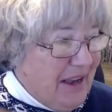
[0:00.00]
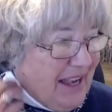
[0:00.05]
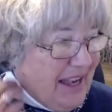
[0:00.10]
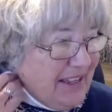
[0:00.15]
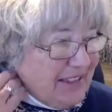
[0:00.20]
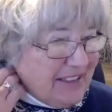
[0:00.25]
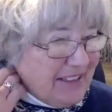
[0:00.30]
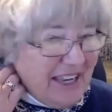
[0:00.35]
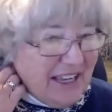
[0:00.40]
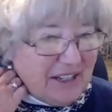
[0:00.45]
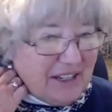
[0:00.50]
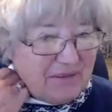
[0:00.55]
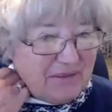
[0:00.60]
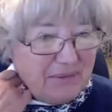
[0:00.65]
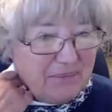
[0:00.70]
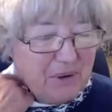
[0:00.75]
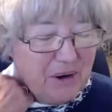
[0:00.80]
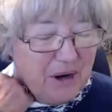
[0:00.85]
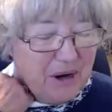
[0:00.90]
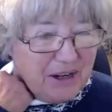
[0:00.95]
as kind of a
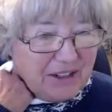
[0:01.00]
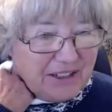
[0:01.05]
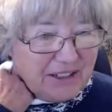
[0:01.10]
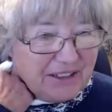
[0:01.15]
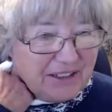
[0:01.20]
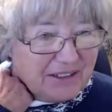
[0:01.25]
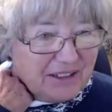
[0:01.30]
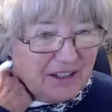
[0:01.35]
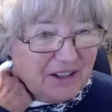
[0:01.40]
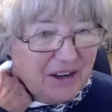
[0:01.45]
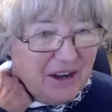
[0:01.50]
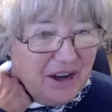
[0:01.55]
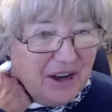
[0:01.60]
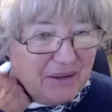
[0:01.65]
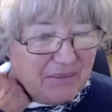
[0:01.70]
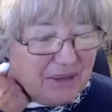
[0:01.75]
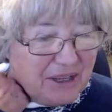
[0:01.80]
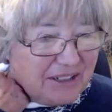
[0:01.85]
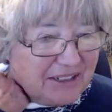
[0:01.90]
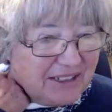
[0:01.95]
parting
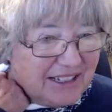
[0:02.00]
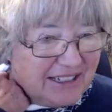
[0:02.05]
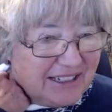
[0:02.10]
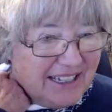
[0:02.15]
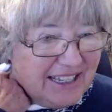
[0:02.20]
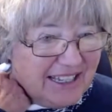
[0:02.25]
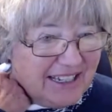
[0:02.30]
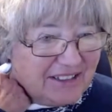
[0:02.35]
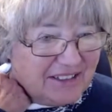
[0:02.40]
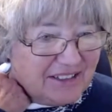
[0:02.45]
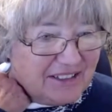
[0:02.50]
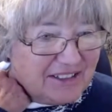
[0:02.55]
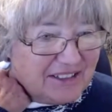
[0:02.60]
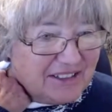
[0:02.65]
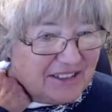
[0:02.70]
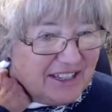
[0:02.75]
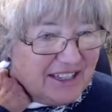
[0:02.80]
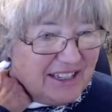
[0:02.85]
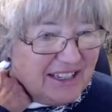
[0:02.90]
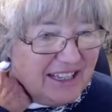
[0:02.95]
comment, I'd like to
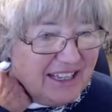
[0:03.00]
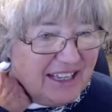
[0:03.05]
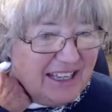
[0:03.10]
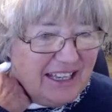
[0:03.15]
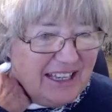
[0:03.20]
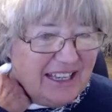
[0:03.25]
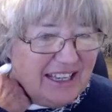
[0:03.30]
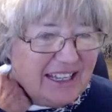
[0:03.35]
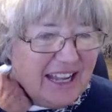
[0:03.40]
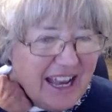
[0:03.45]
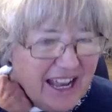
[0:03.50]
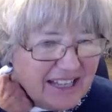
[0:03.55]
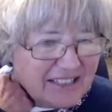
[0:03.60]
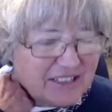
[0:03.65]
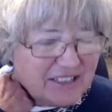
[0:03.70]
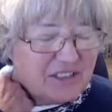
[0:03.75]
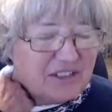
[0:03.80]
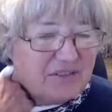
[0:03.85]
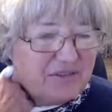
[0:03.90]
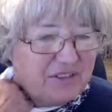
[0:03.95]
say it
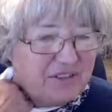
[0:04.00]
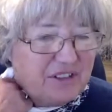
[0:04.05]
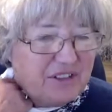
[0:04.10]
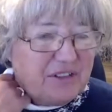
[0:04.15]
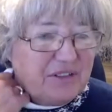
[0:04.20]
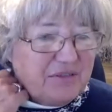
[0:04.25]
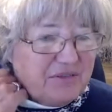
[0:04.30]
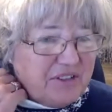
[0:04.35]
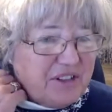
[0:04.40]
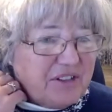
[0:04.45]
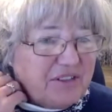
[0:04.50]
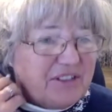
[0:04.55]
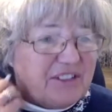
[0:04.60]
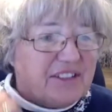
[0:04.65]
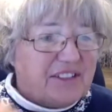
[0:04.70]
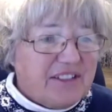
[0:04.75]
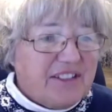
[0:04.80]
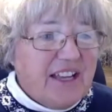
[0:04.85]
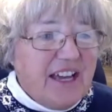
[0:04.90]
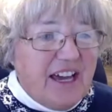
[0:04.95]
has to feel very
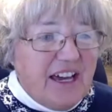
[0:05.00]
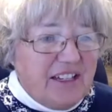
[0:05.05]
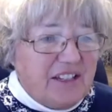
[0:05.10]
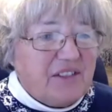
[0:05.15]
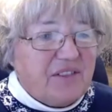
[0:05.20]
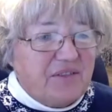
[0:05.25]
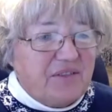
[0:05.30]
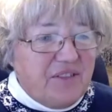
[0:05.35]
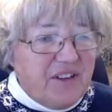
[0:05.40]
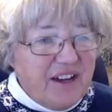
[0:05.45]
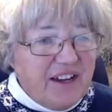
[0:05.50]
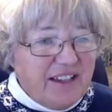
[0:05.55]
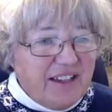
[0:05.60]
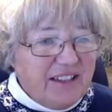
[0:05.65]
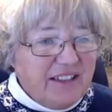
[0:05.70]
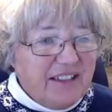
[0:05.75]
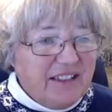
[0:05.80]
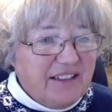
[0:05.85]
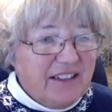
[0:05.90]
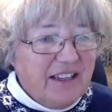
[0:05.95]

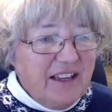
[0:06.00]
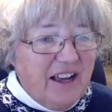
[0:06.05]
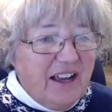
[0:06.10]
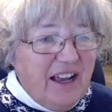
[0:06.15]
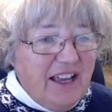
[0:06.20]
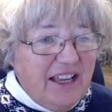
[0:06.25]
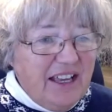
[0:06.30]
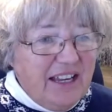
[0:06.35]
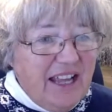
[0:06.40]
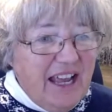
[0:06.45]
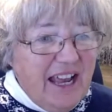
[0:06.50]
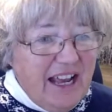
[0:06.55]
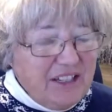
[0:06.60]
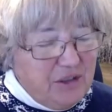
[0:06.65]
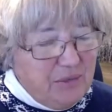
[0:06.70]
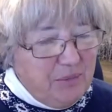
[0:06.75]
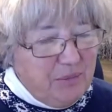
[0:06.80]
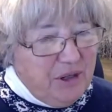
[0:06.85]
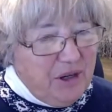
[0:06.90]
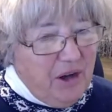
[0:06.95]
satisfying and, it
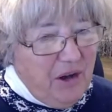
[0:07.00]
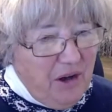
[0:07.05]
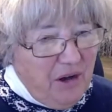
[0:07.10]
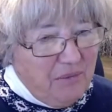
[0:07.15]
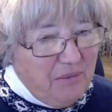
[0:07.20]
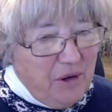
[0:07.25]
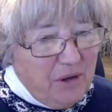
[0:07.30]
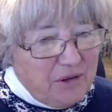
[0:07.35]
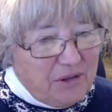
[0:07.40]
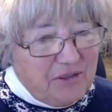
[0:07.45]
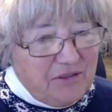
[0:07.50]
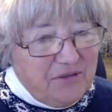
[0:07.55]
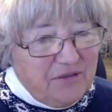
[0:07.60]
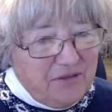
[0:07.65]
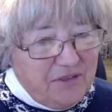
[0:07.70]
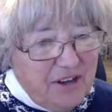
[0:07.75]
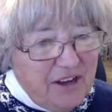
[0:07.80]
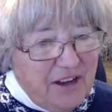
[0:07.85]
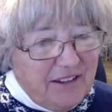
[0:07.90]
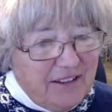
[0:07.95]
has to be almost
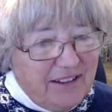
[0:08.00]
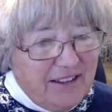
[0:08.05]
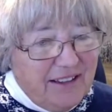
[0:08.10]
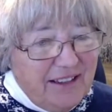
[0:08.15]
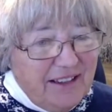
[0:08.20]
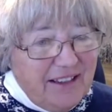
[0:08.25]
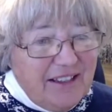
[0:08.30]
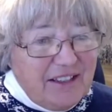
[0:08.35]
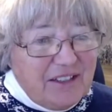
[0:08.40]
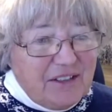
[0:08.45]
fun